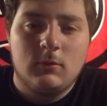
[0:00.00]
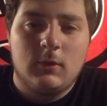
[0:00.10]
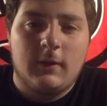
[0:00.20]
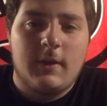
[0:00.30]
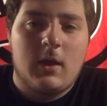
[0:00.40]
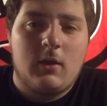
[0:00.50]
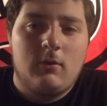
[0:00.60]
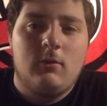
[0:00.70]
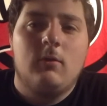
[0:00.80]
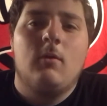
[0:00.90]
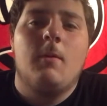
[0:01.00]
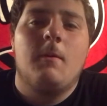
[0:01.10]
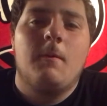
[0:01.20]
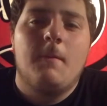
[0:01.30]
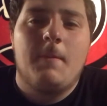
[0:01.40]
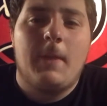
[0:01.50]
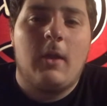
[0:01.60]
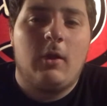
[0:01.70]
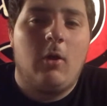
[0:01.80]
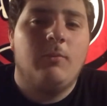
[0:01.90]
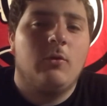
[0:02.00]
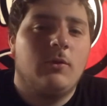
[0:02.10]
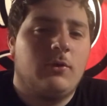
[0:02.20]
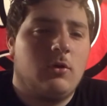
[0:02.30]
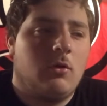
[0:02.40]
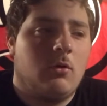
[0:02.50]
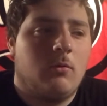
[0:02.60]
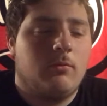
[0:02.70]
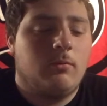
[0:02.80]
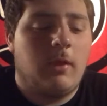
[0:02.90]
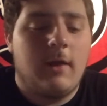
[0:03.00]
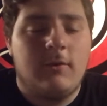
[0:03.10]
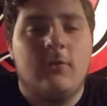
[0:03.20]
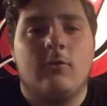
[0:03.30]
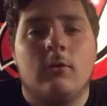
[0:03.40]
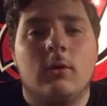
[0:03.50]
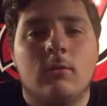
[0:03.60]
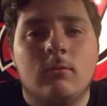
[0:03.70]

Like that'll help you with your live history.